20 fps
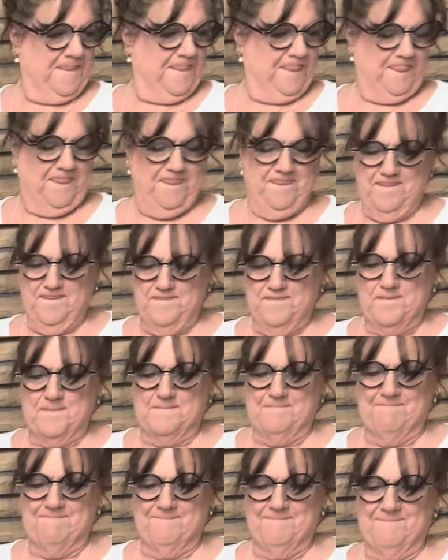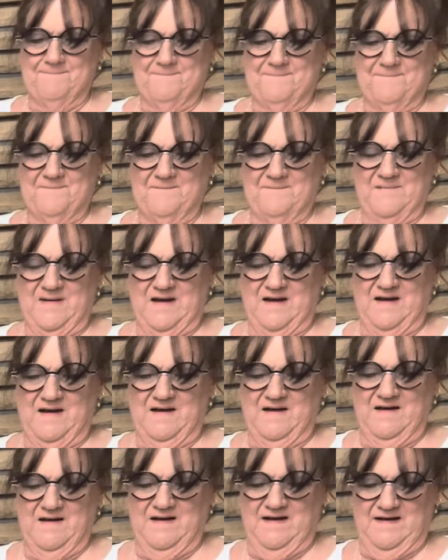on girls, though. They just did it on
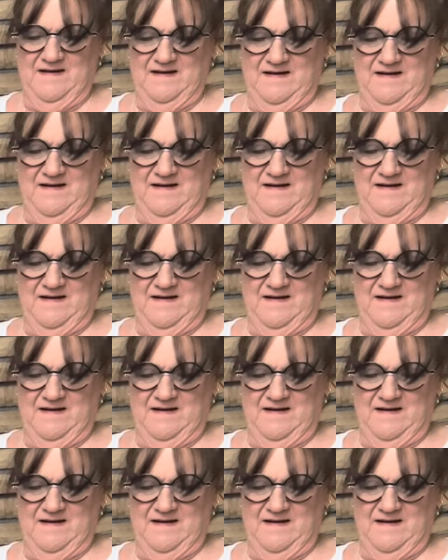boys'